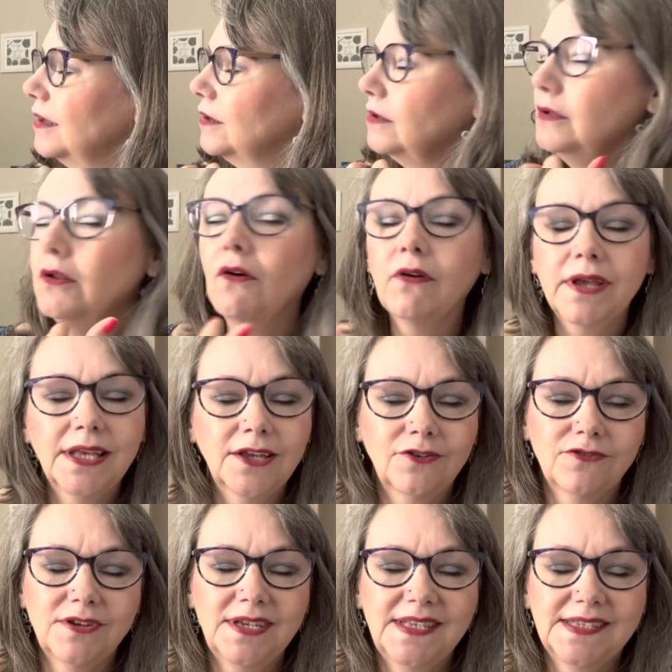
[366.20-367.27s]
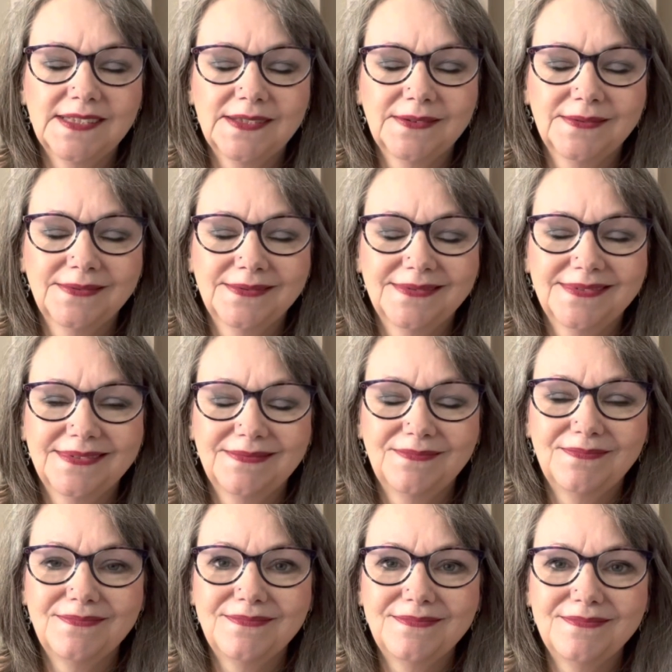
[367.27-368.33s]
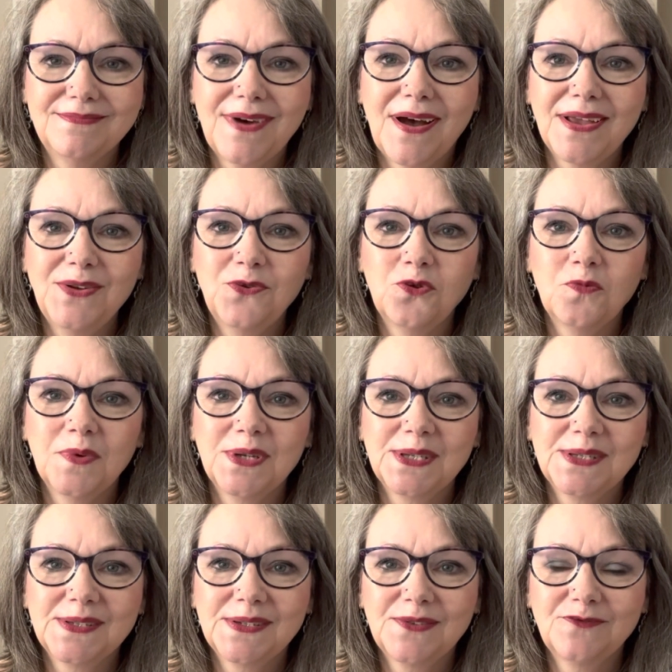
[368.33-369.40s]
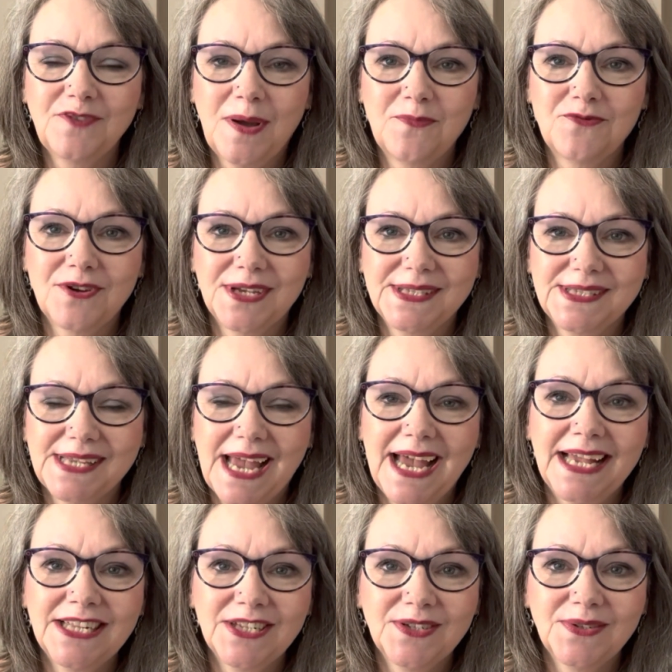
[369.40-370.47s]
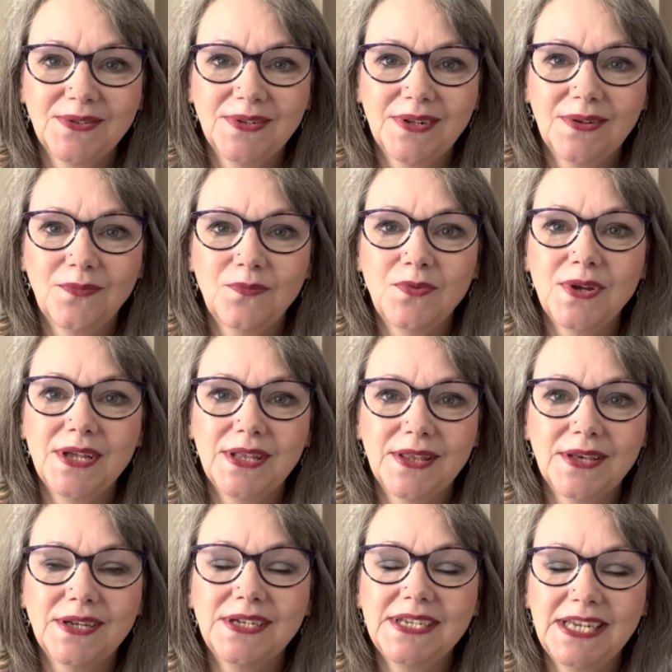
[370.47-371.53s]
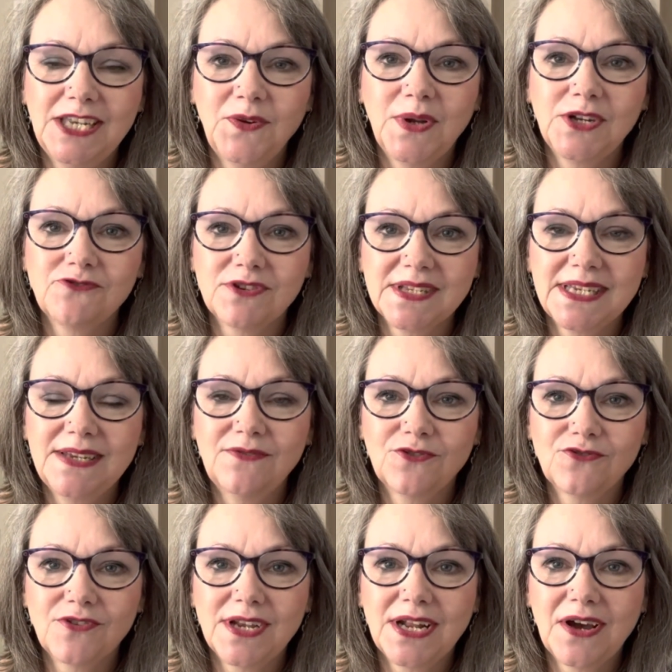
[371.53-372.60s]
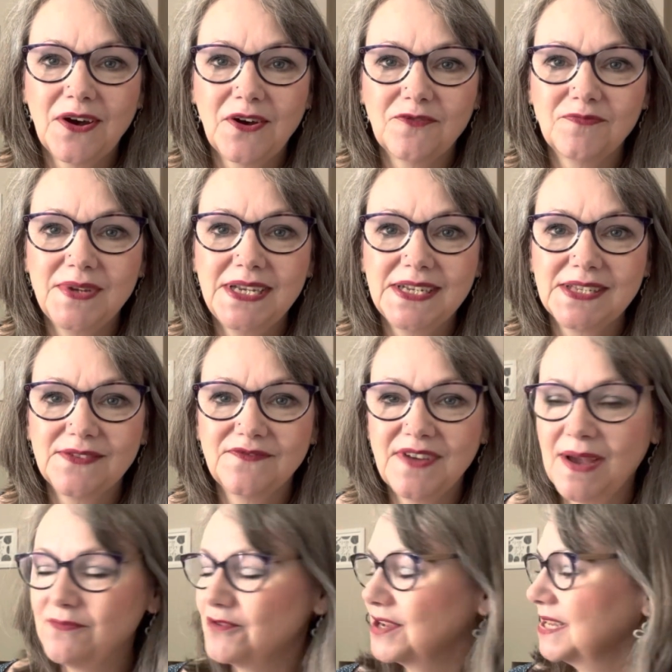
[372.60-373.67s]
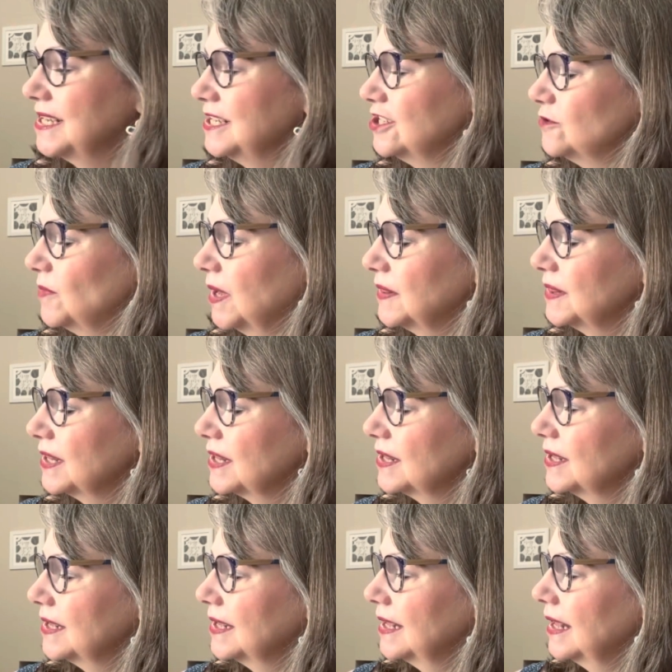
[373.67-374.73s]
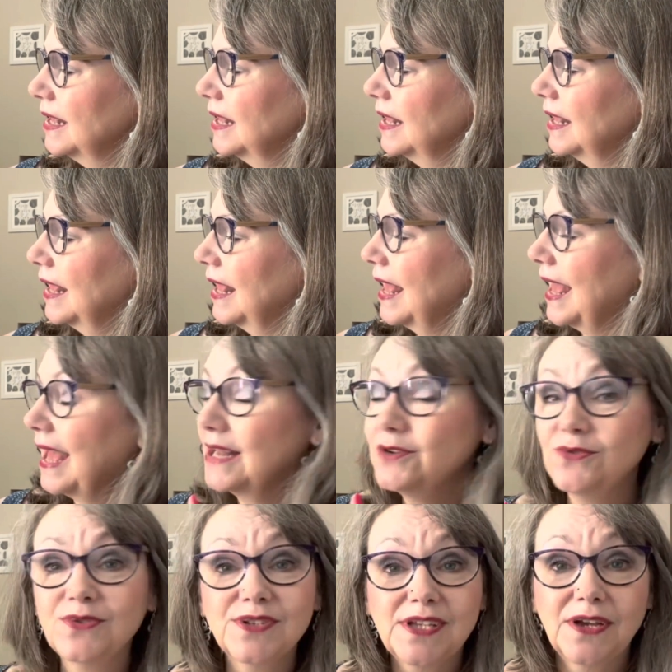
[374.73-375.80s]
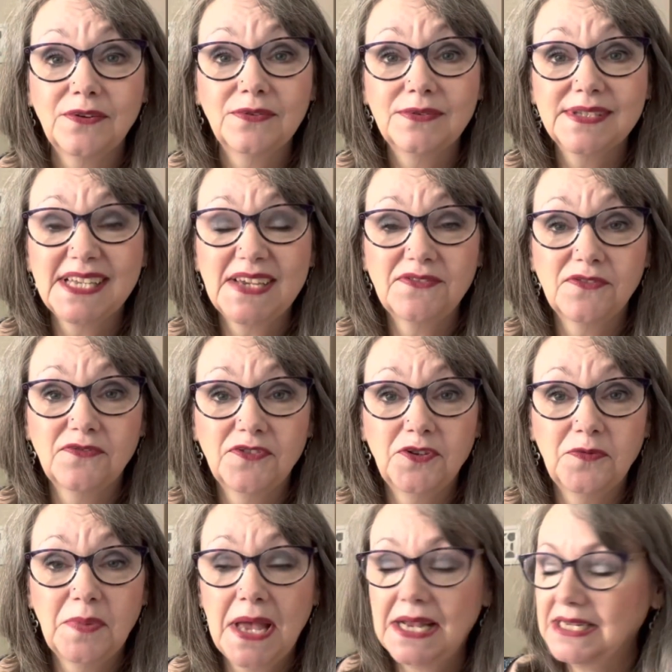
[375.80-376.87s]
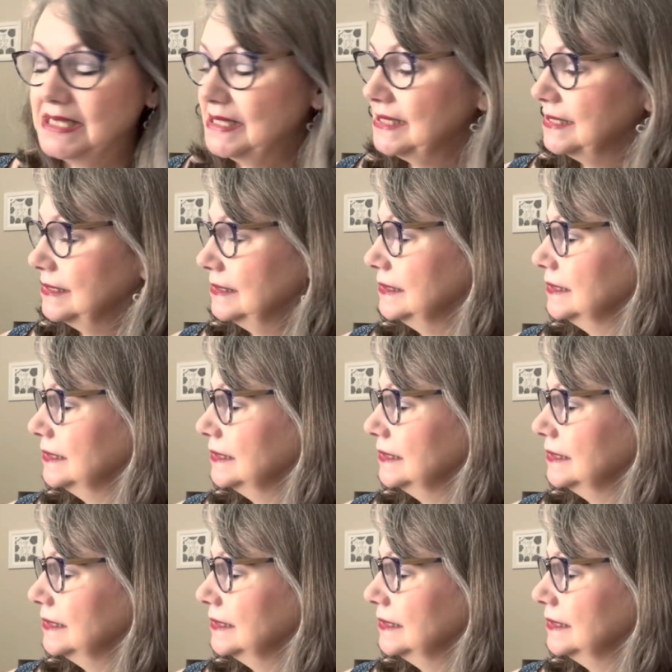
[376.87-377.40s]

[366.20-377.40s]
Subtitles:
Not increase my enormous fabric stash with continuing to receive 3.5 meters of fabric each month. And also save a few pennies